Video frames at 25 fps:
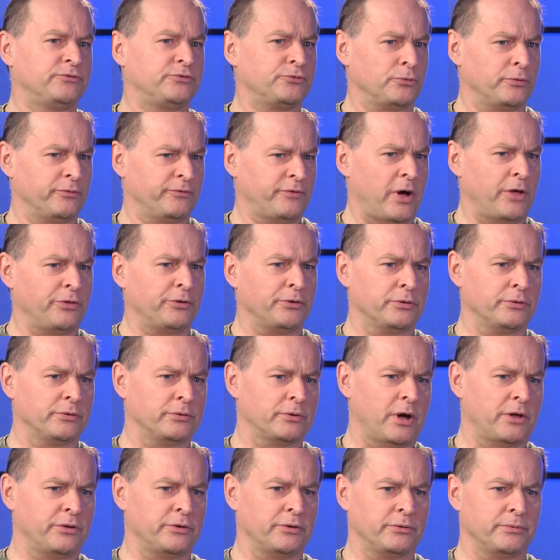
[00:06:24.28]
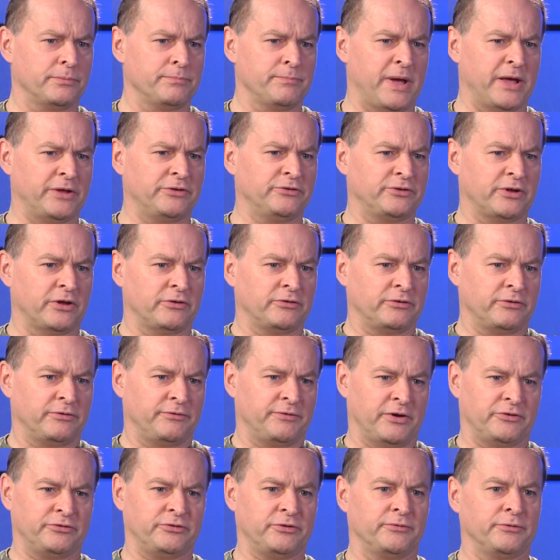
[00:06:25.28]
sort of other mainstays of
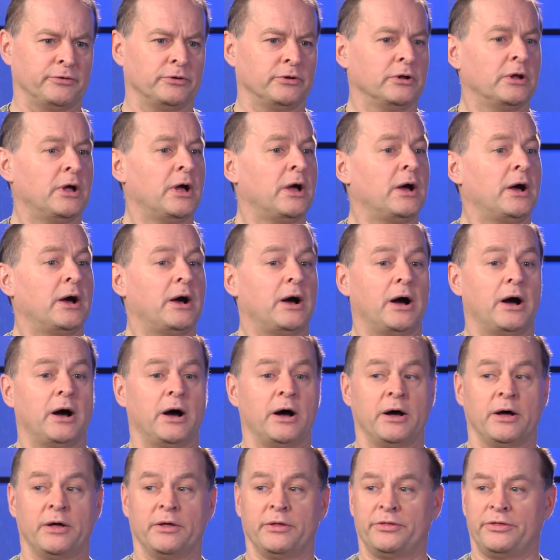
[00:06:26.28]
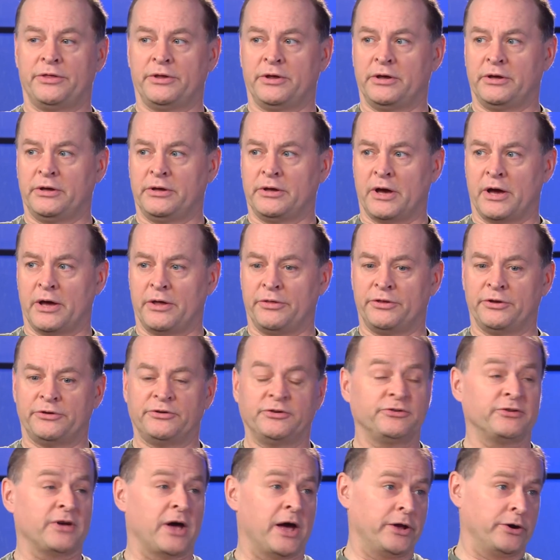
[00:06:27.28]
the festival, the
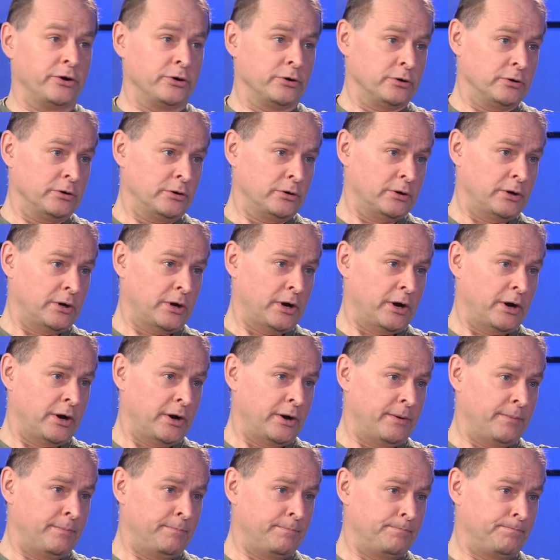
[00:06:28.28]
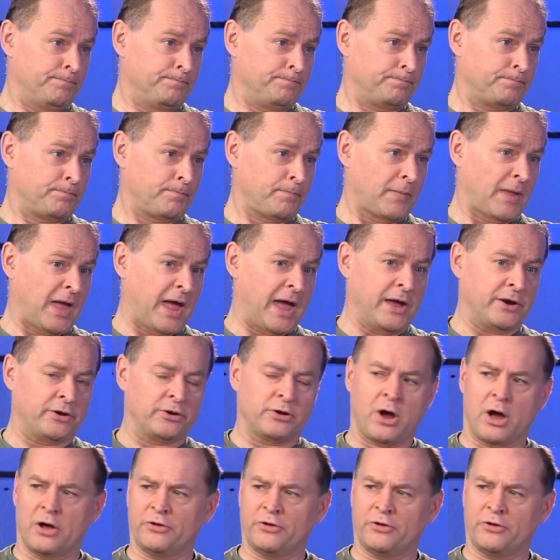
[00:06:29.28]
designer and